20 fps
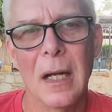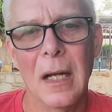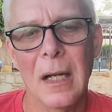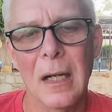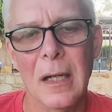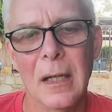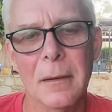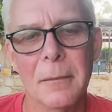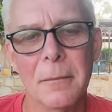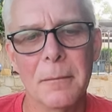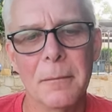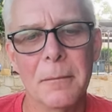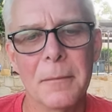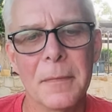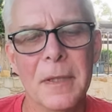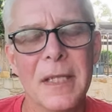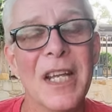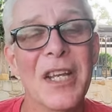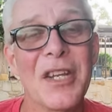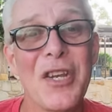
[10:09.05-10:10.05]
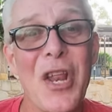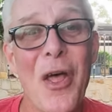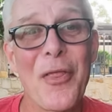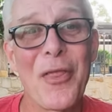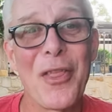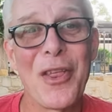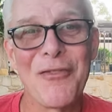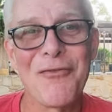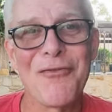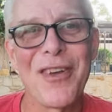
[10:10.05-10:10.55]
uh, did
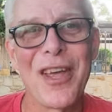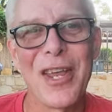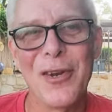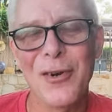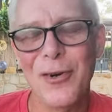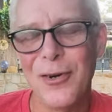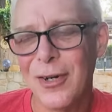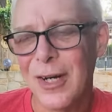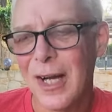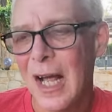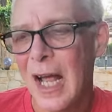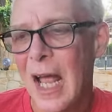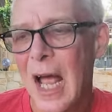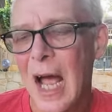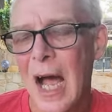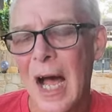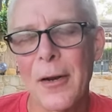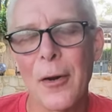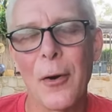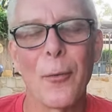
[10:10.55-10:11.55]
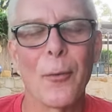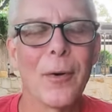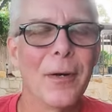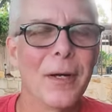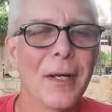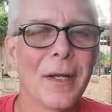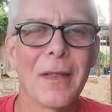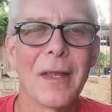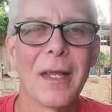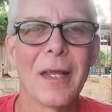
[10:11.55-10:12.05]
nothing fatal. I don't
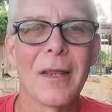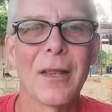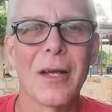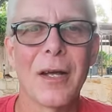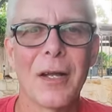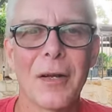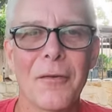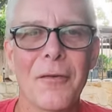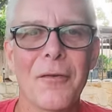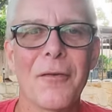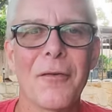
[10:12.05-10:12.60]
really think that